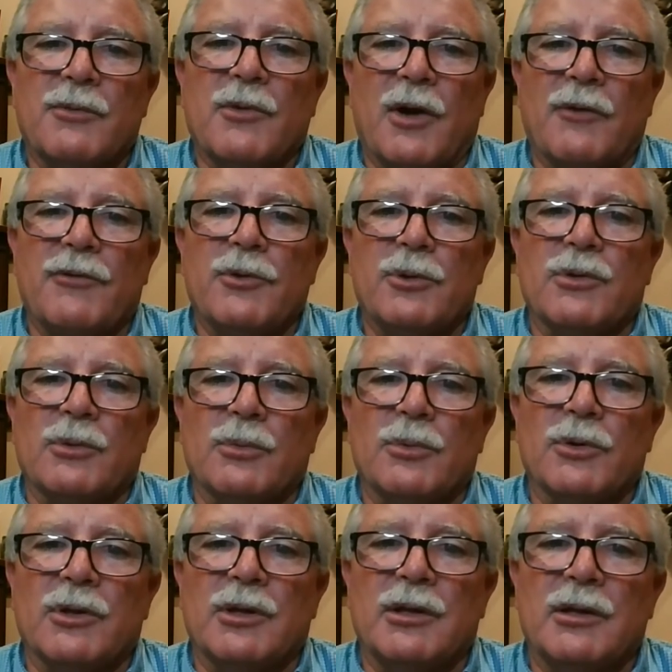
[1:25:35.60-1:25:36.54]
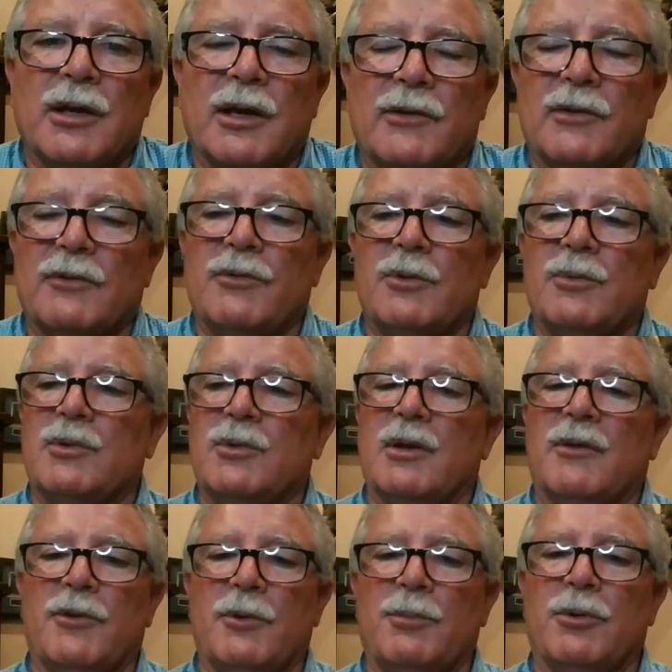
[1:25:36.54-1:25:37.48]
our, fuels are really nice if you
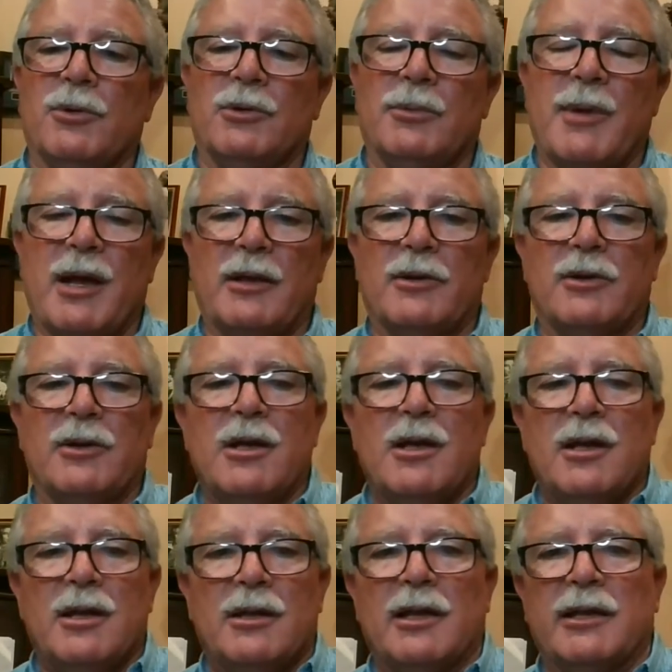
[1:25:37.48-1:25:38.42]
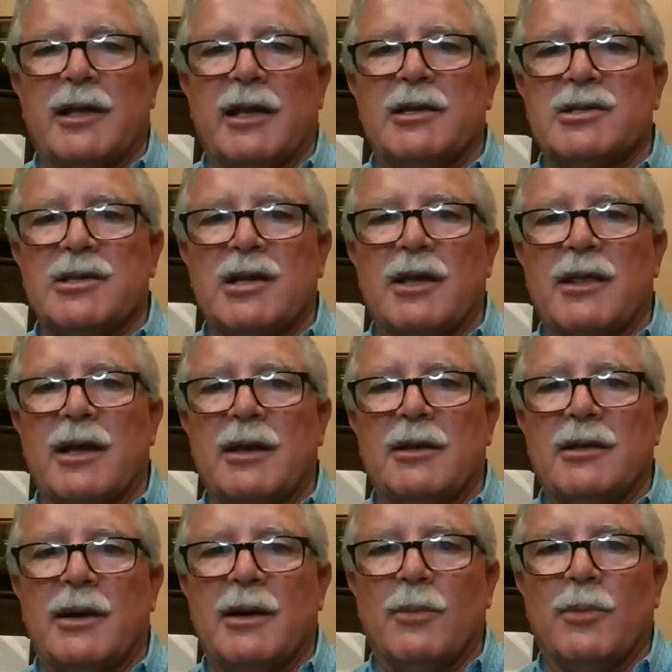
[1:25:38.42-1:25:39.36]
if you pull them out of there like i saw
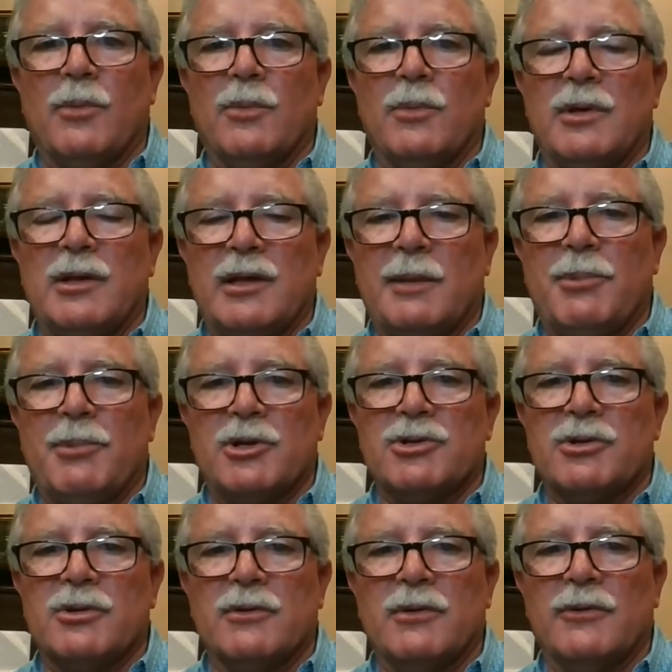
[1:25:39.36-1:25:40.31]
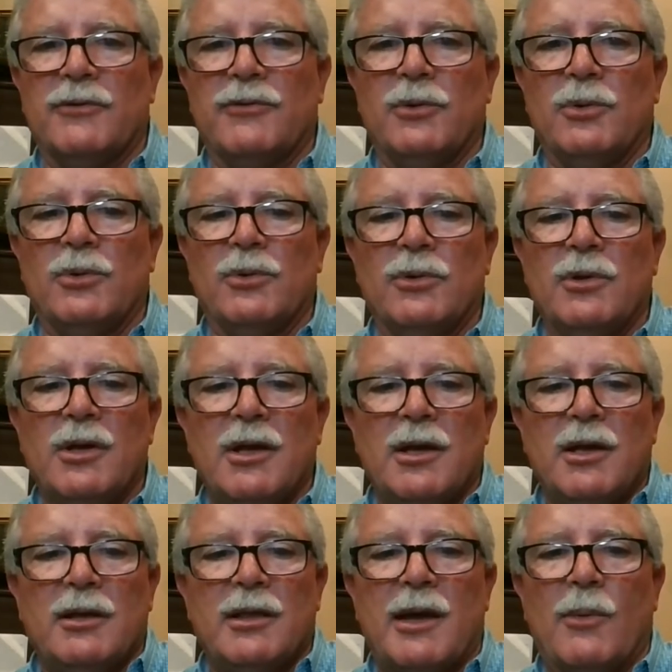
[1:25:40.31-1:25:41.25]
that that in that picture of the fuel
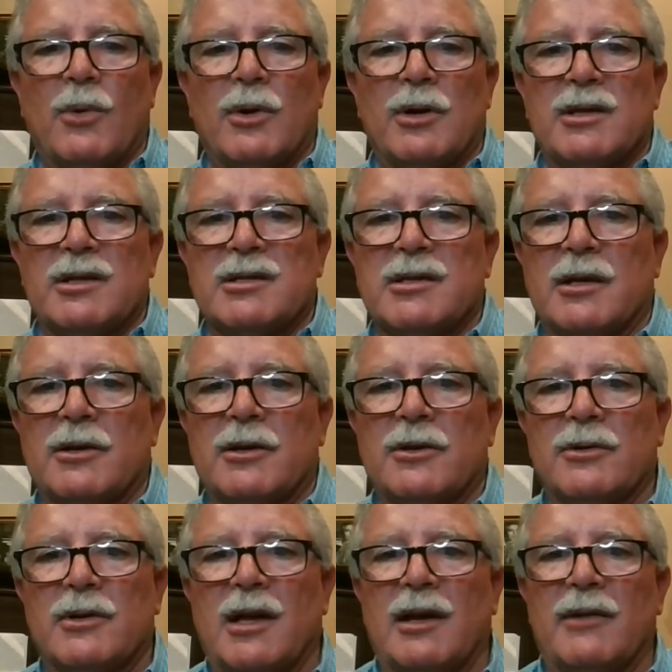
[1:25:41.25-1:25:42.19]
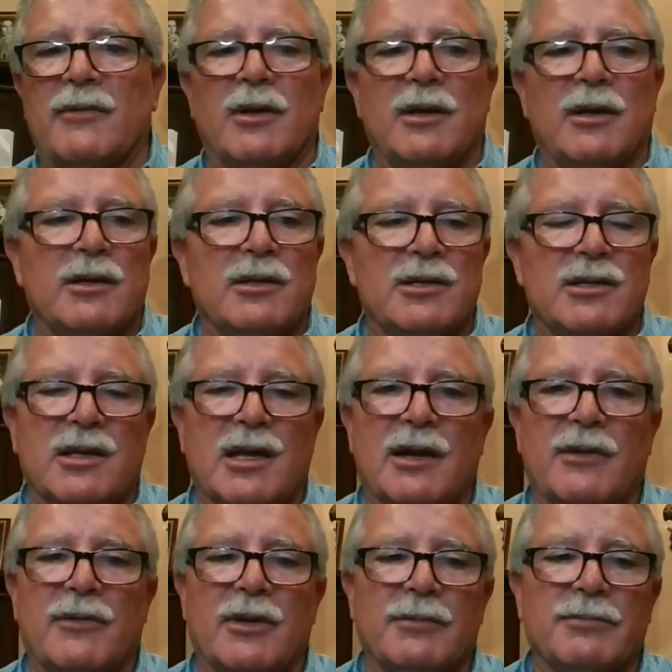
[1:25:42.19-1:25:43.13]
that one in the center kind of a just
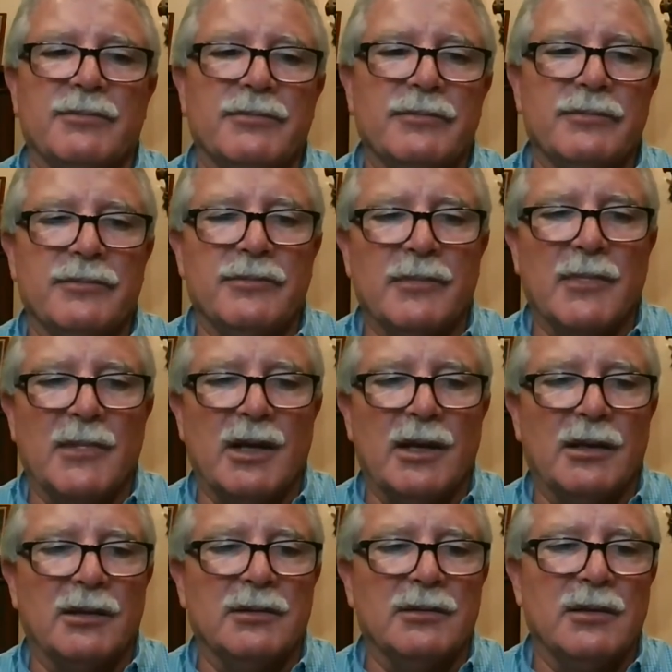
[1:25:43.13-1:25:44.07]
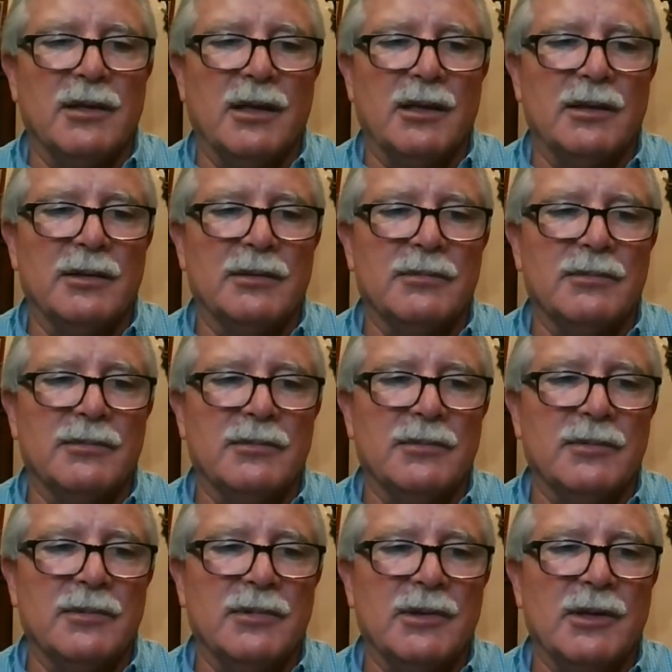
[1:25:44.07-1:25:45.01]
kind of a, a, a
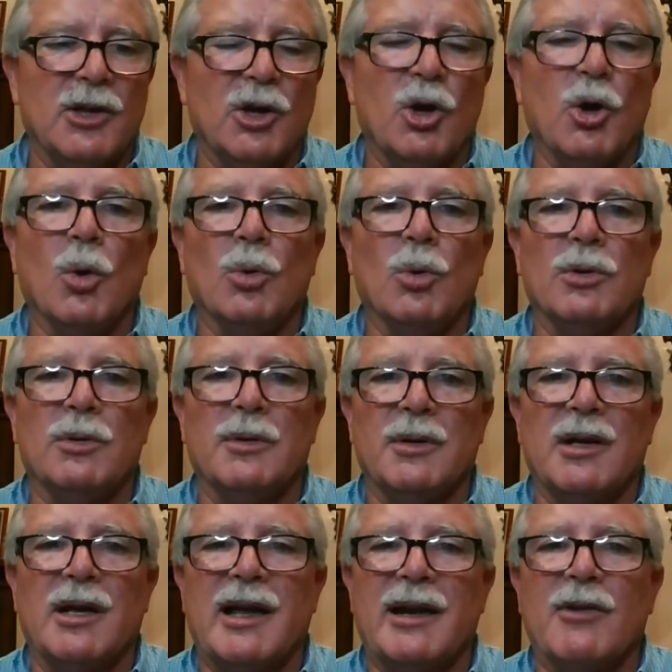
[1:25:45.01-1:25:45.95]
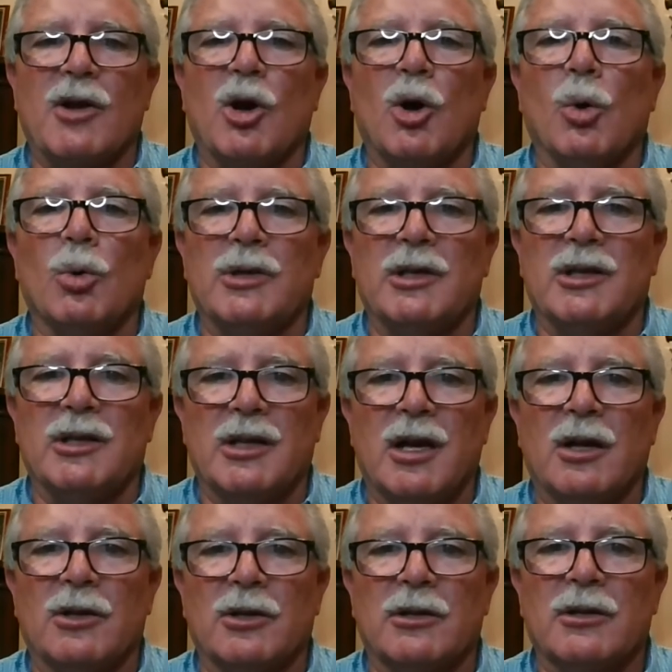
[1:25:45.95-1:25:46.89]
gold kind of a golden
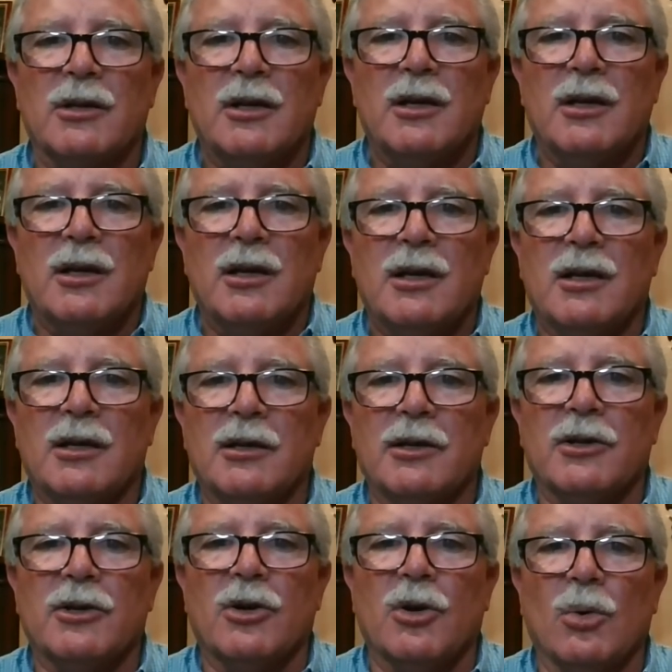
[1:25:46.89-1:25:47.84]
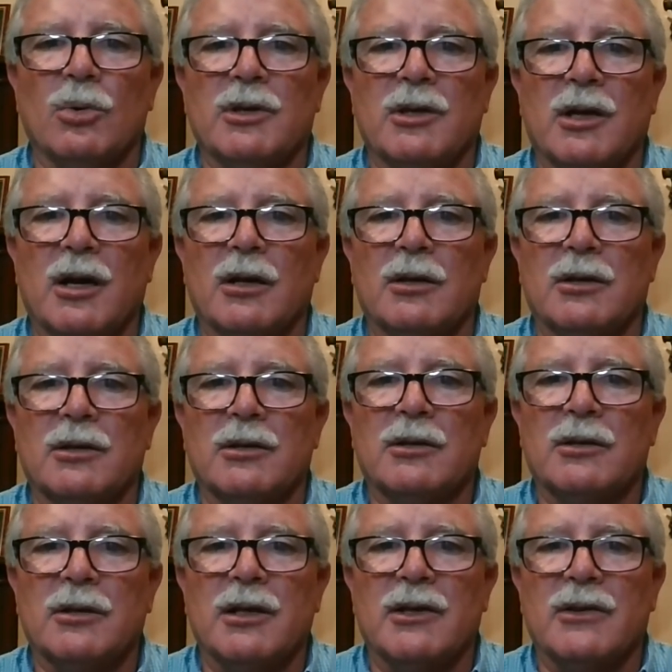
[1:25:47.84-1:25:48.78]
color clear golden color
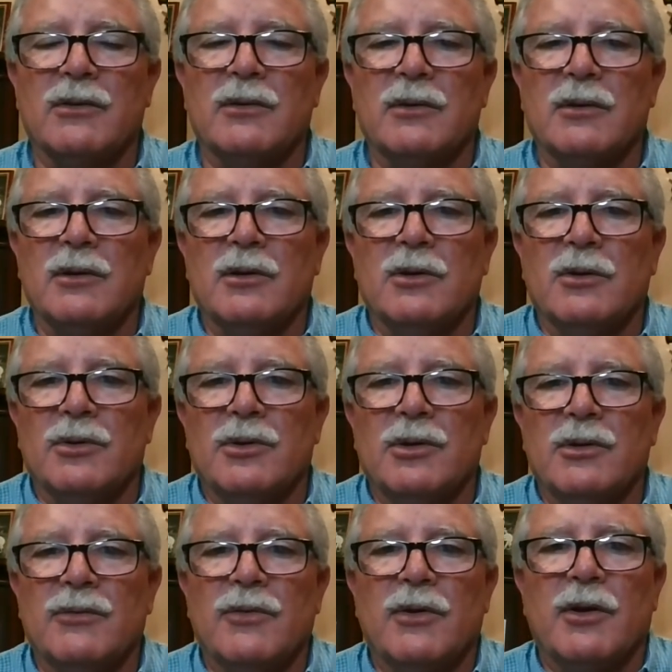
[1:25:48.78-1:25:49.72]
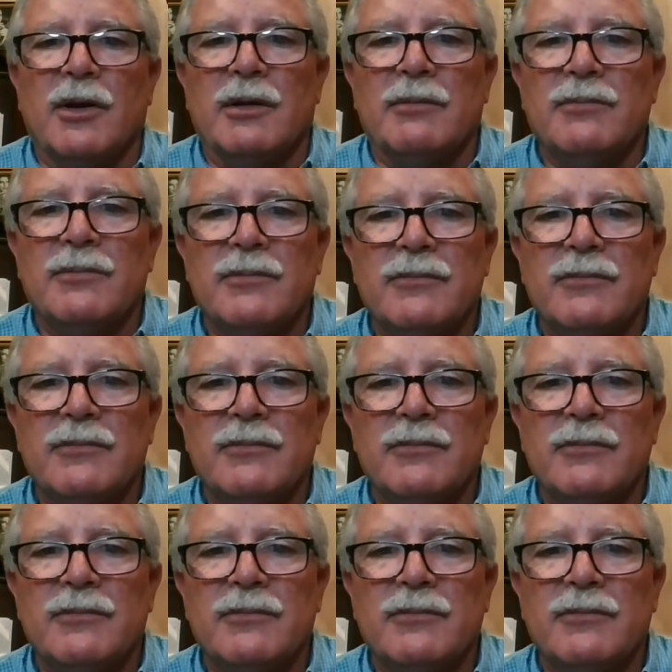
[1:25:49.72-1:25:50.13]
it's you know very